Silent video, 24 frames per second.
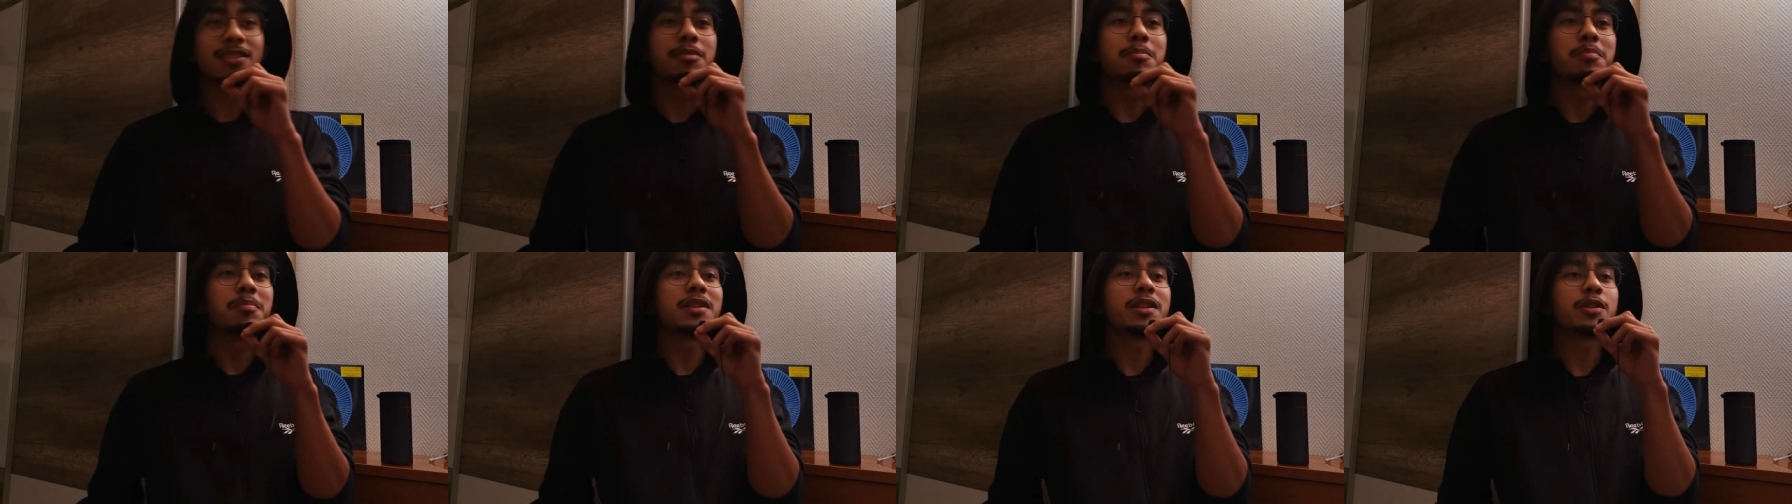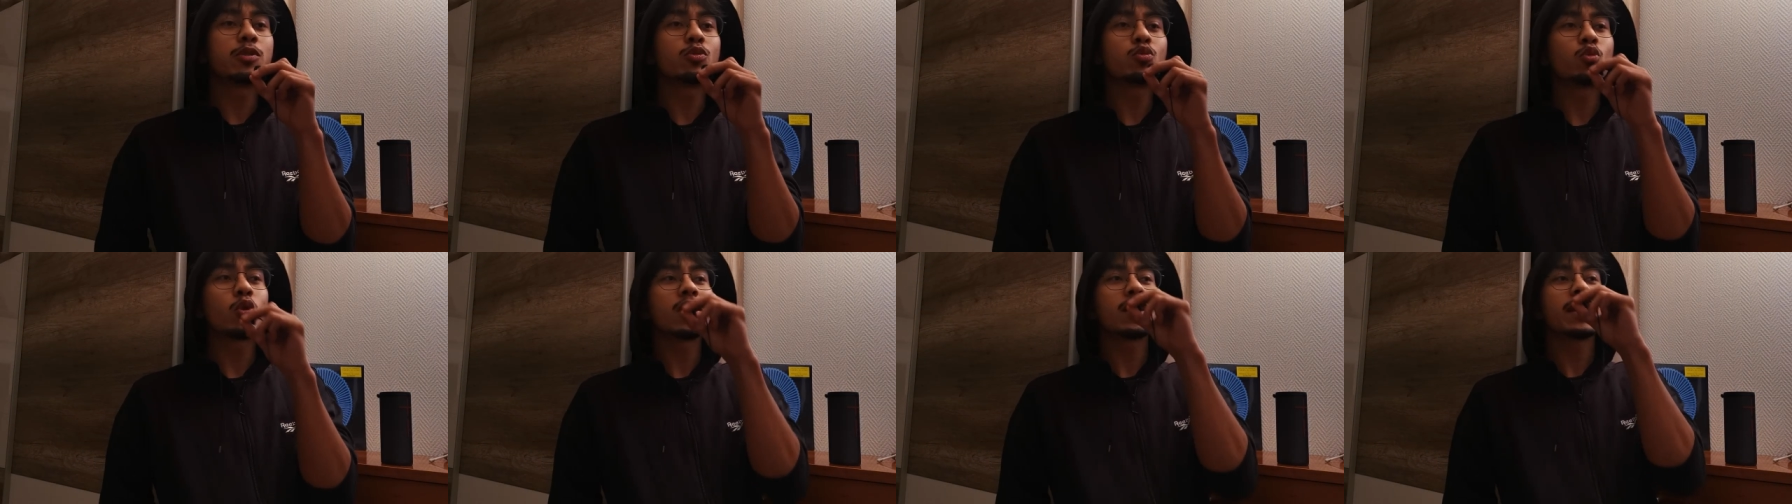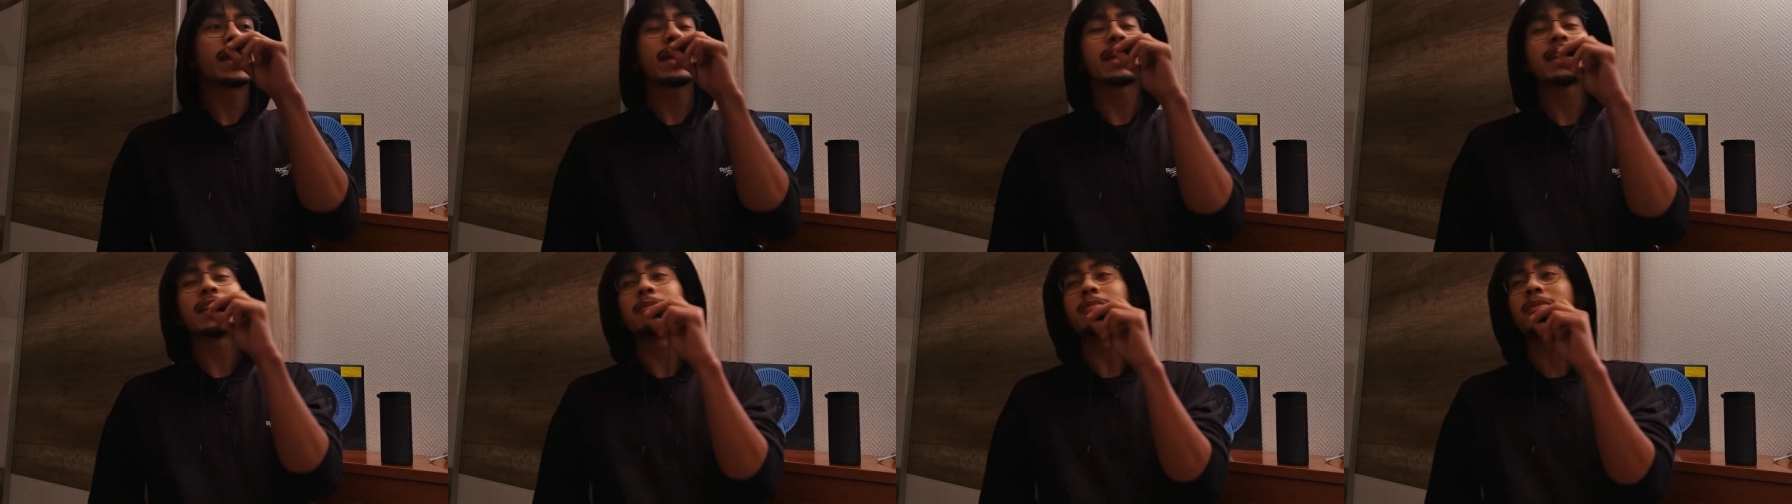a complete
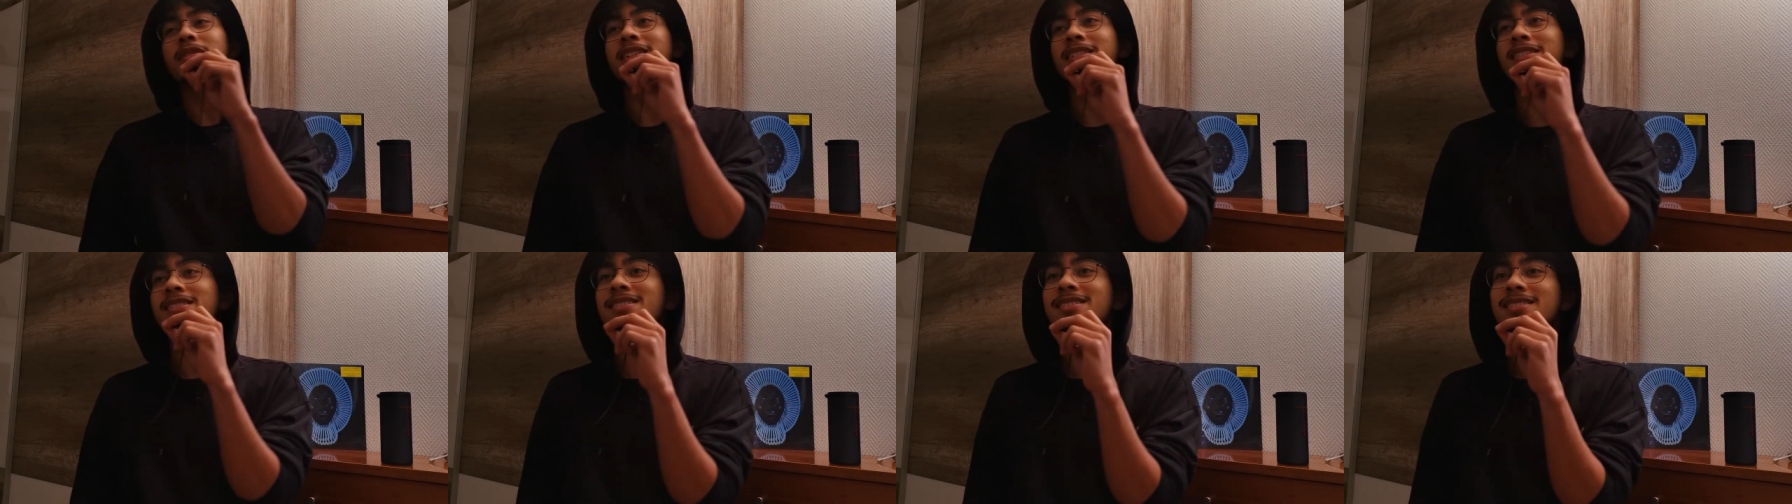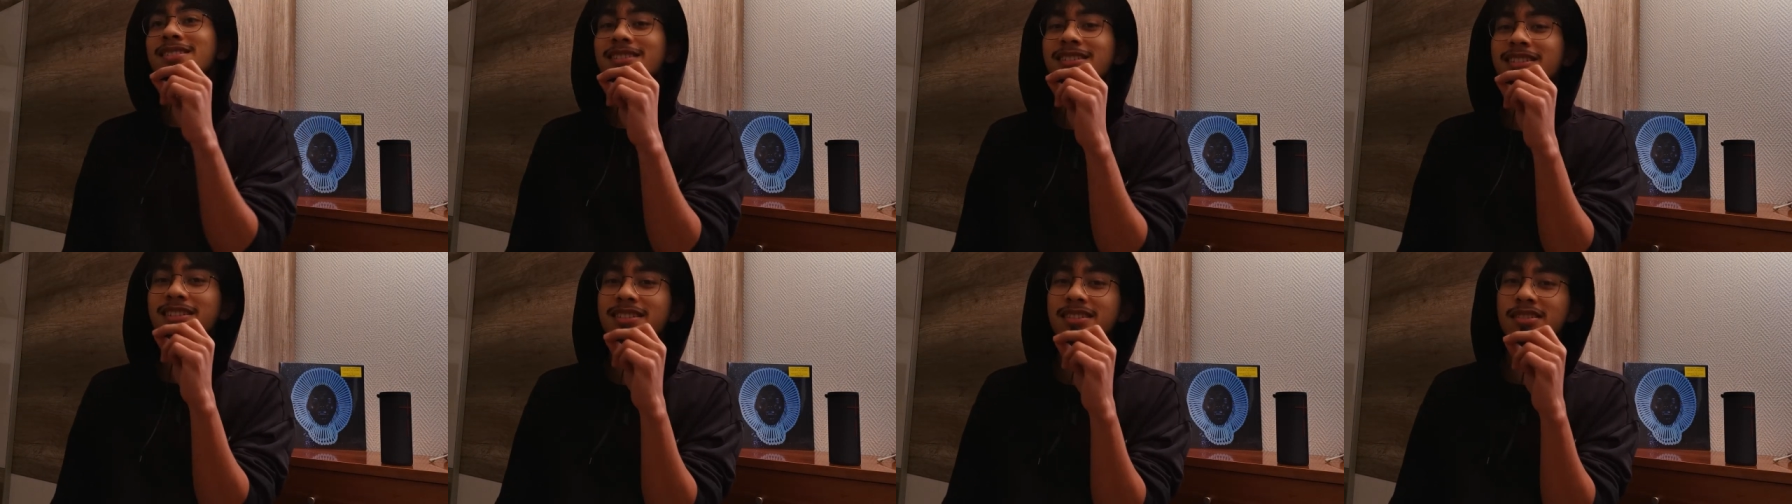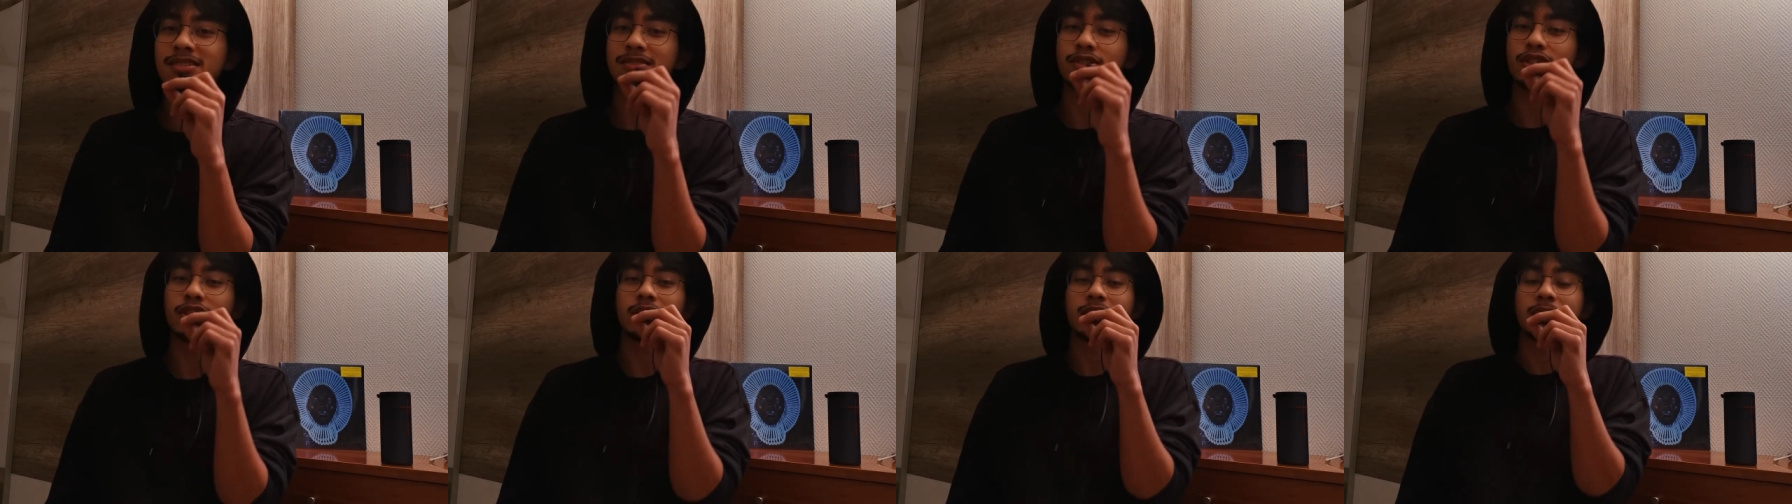180 but still
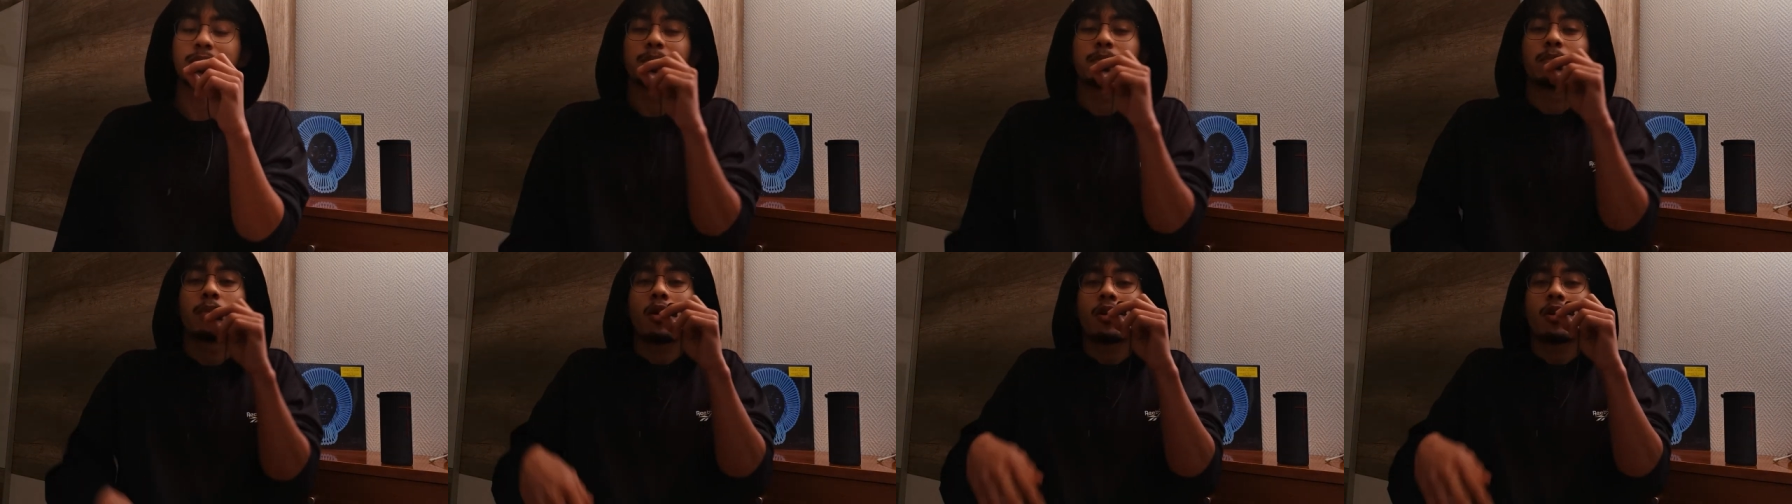it's just